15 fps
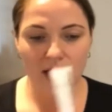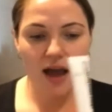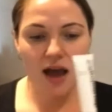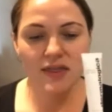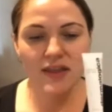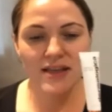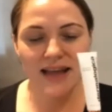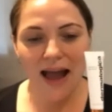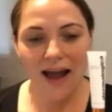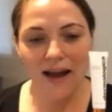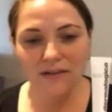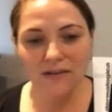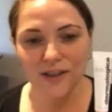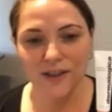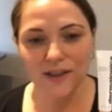And this
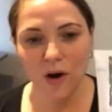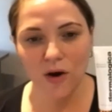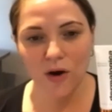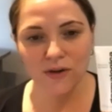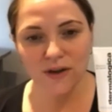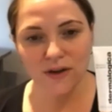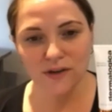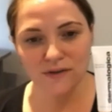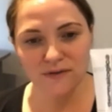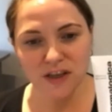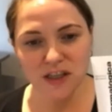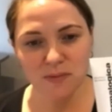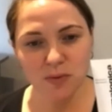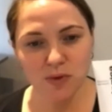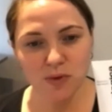outsmarts those
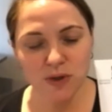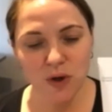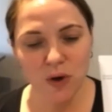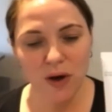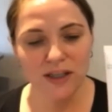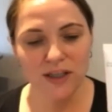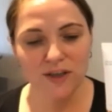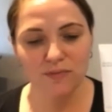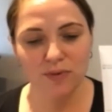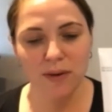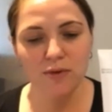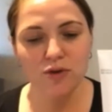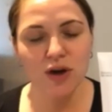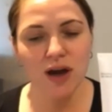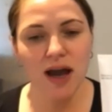visible signs of
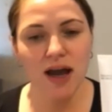premature